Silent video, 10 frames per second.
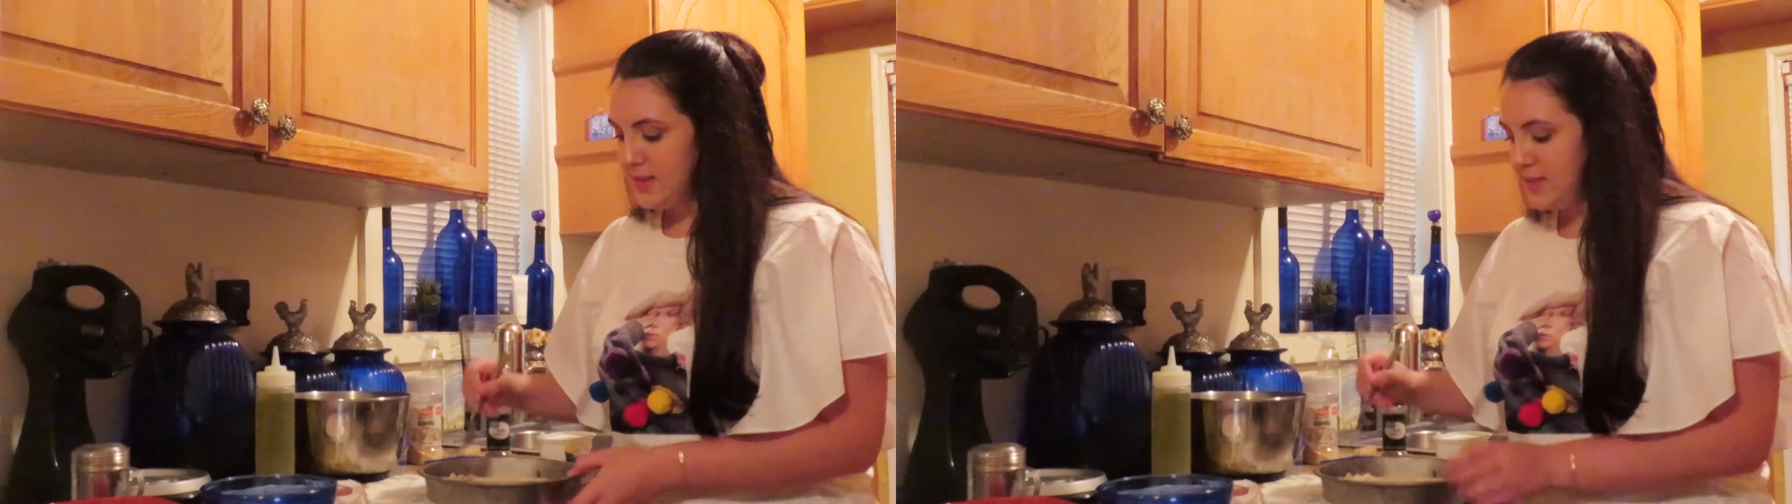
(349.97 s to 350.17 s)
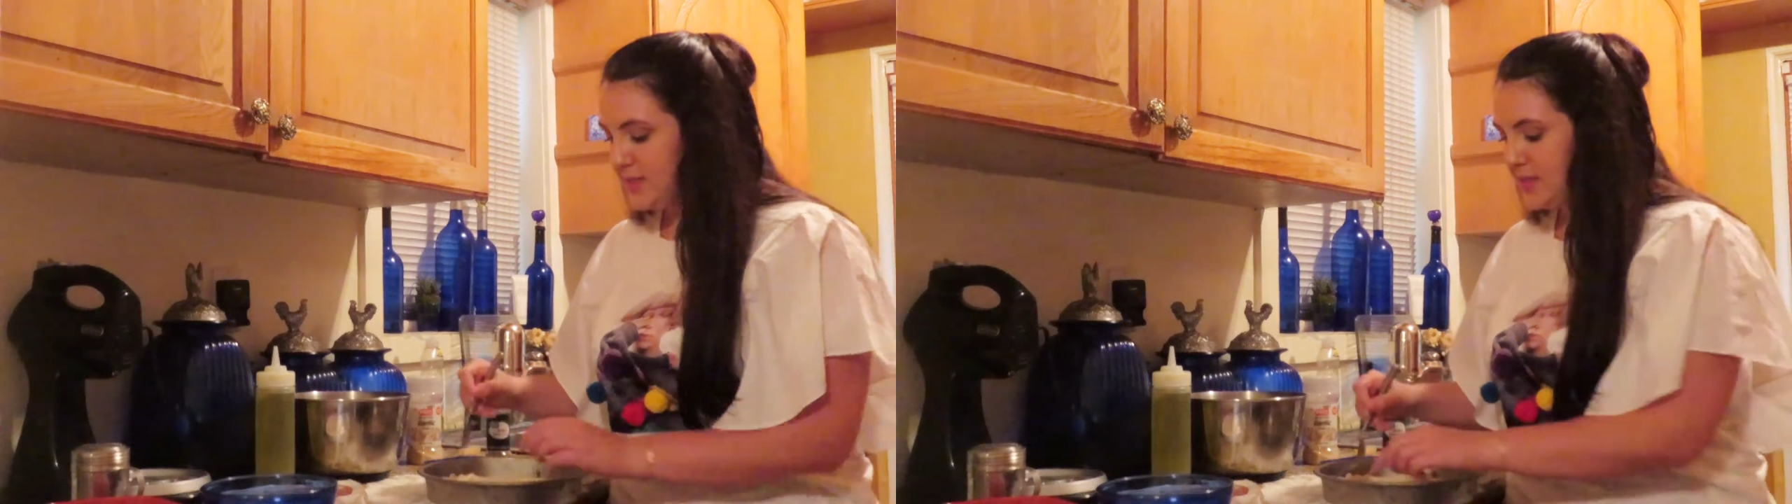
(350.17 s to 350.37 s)

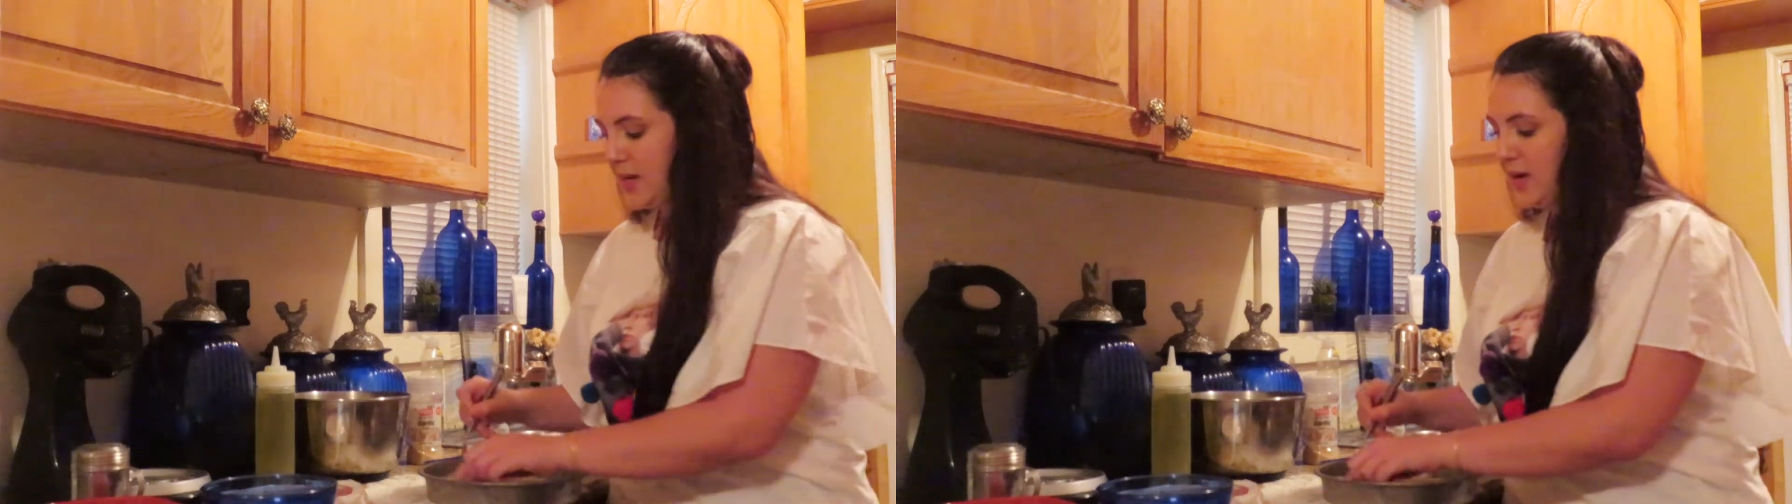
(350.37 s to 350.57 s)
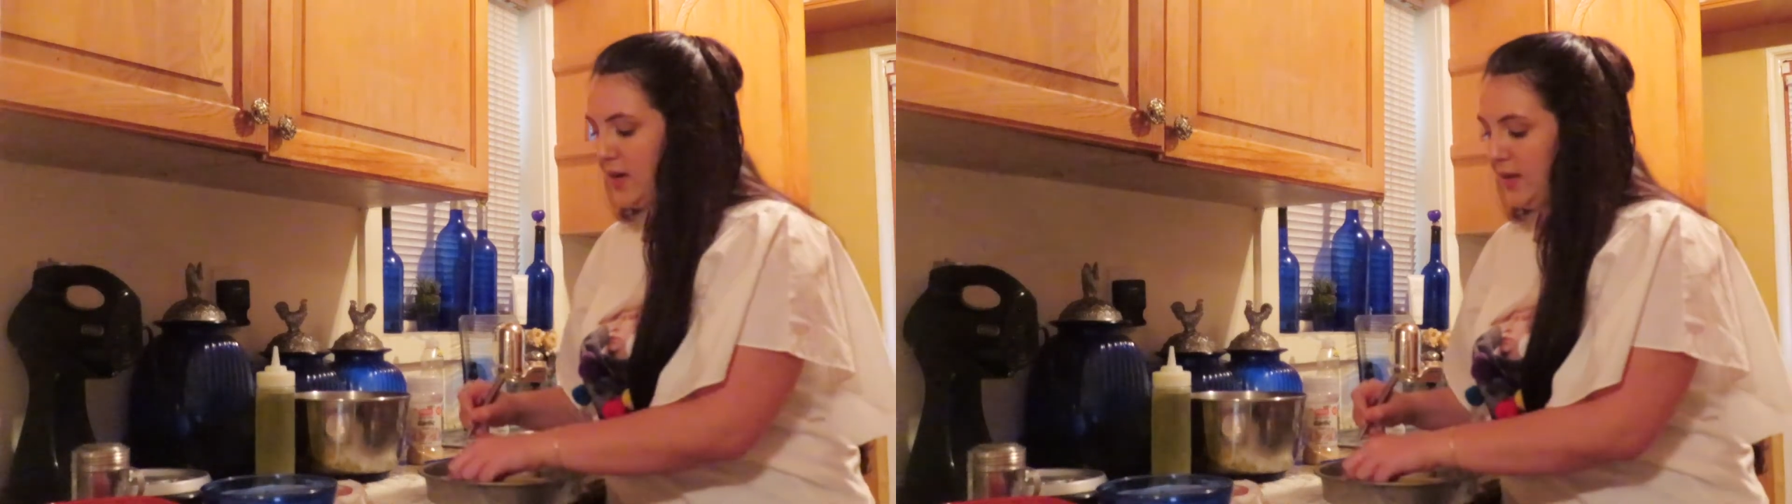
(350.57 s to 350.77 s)

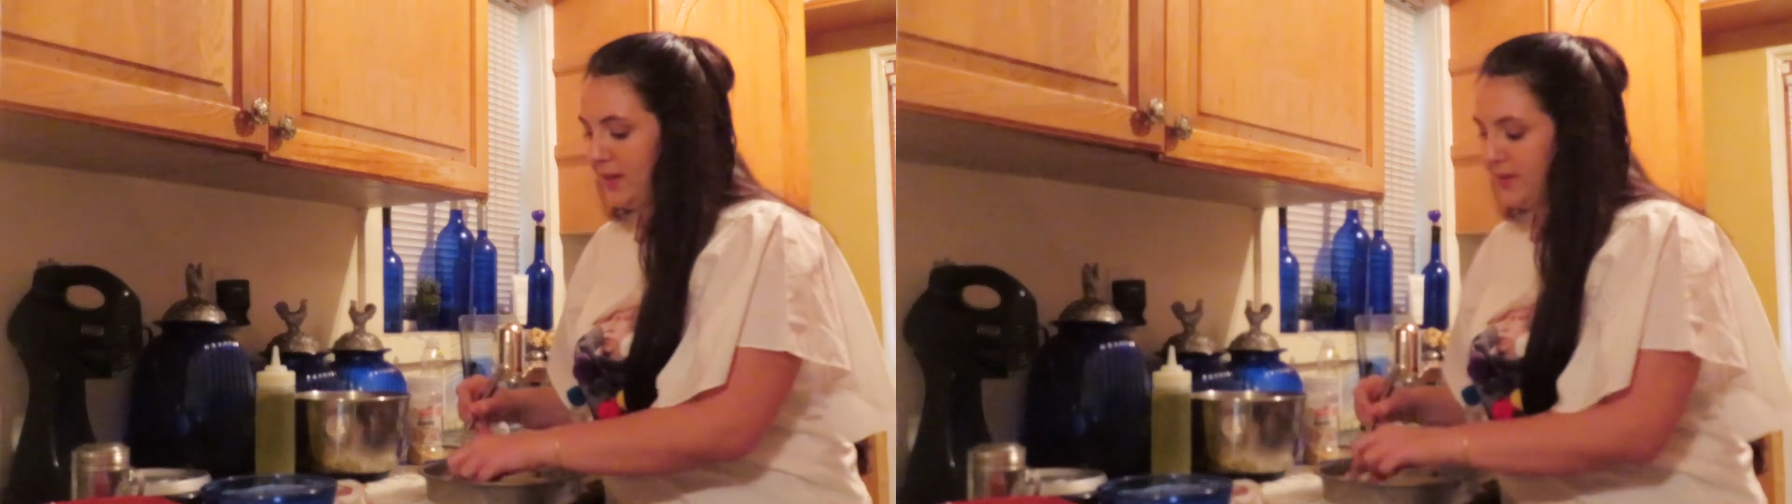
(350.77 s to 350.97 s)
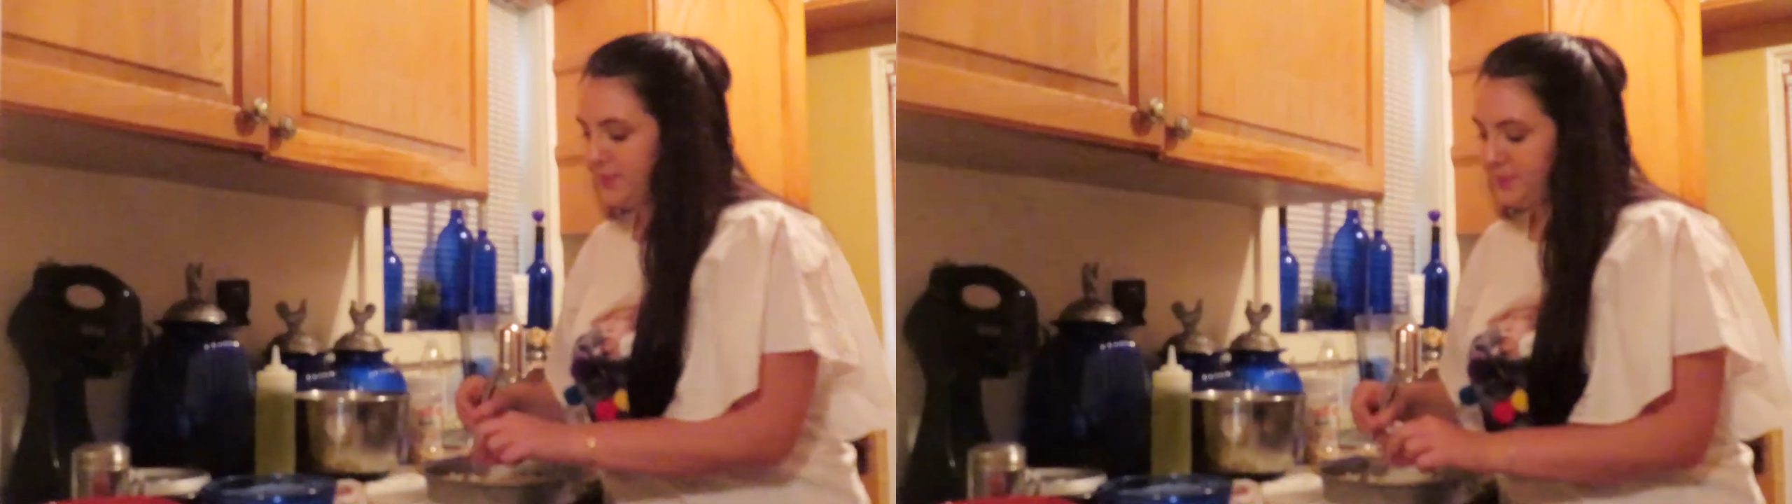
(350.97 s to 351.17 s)

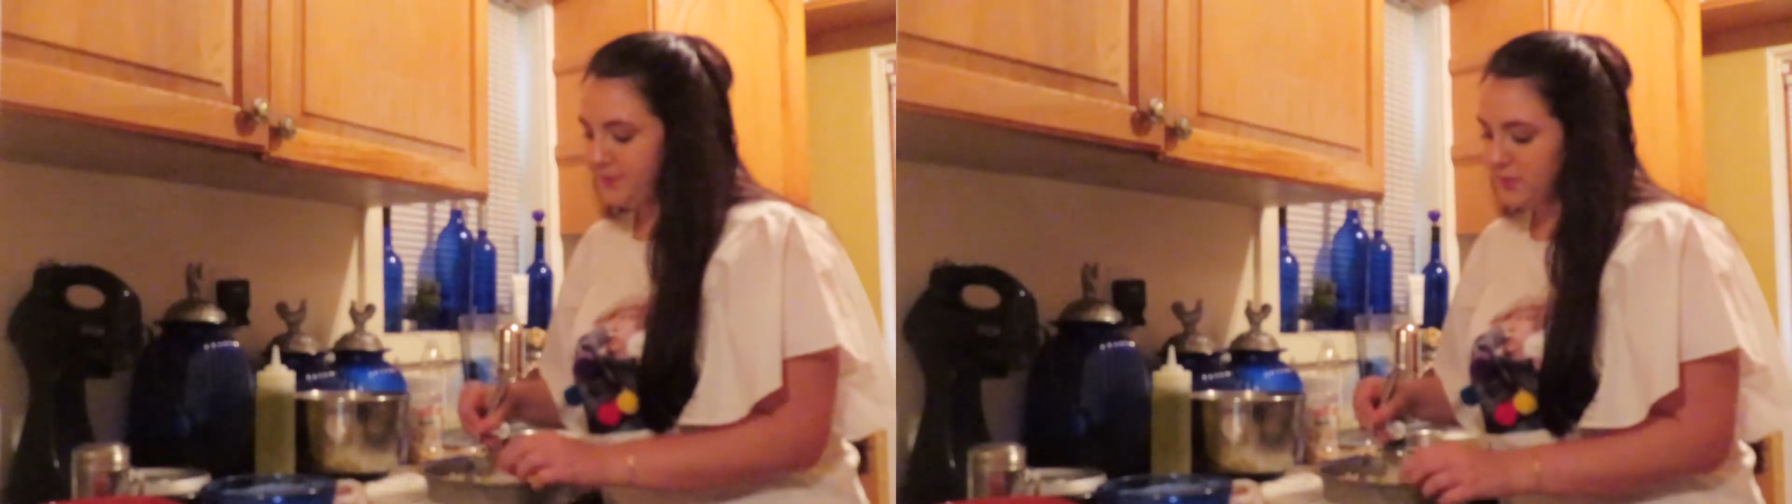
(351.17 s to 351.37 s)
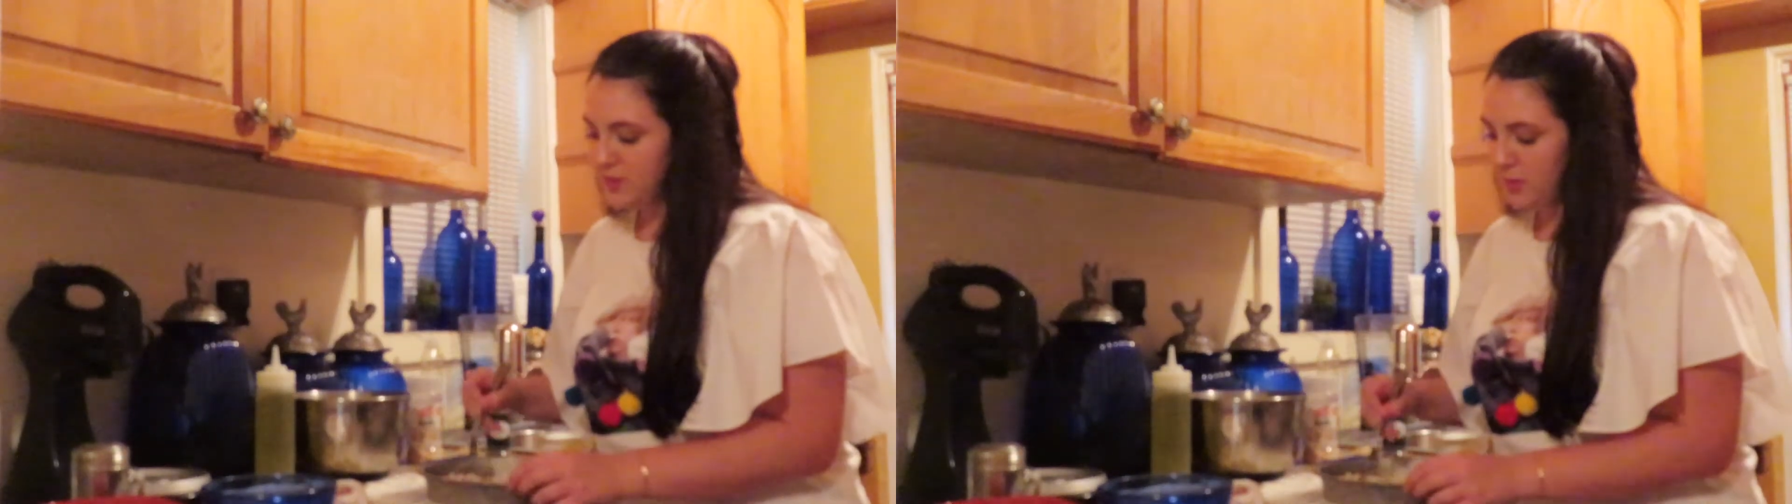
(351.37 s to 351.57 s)
design,
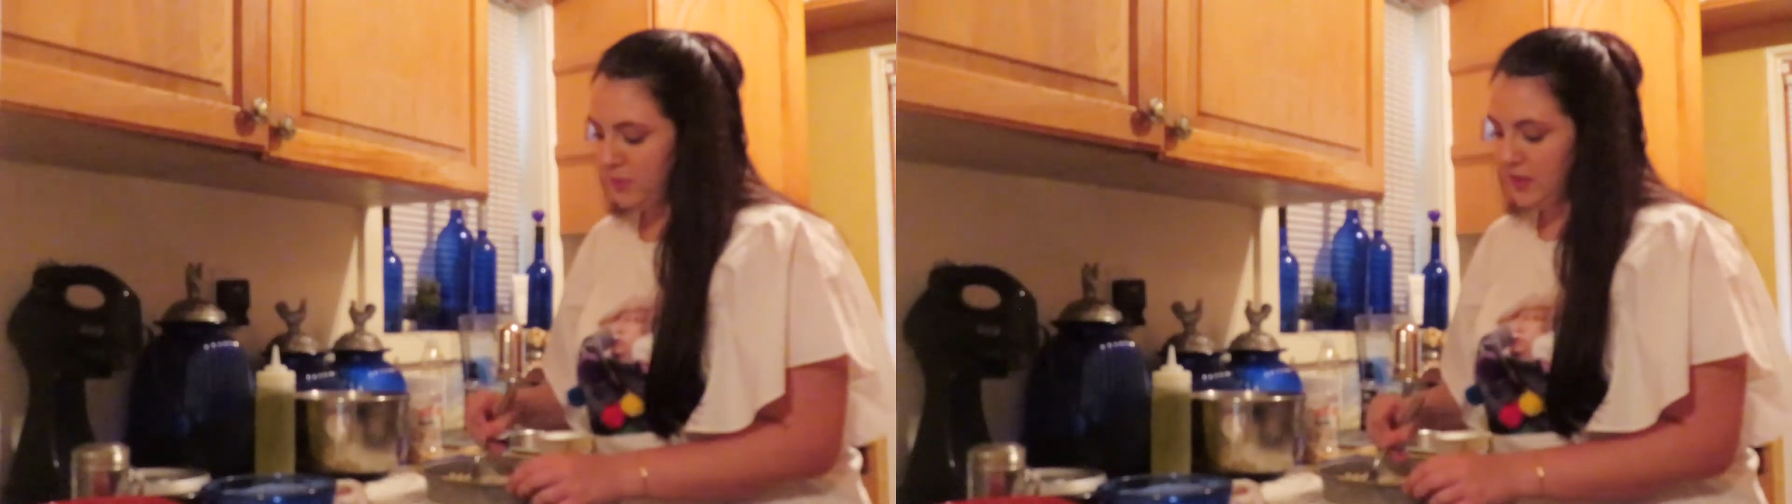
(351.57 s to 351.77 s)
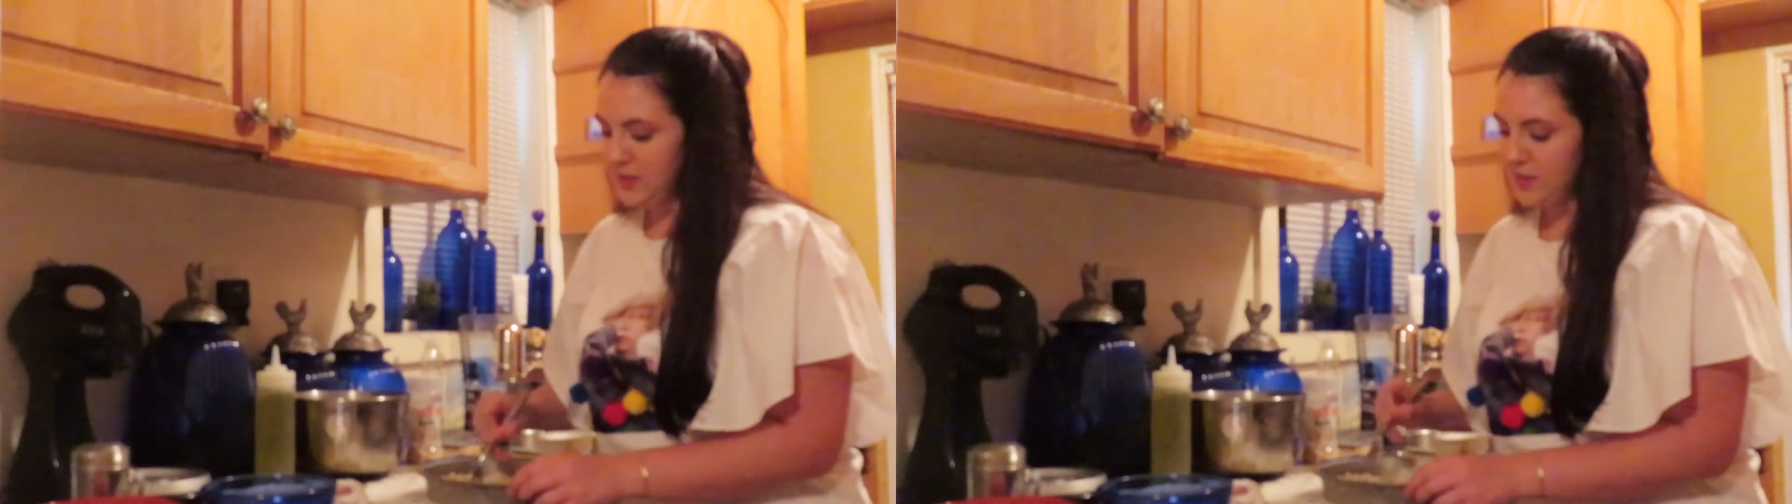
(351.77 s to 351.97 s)
something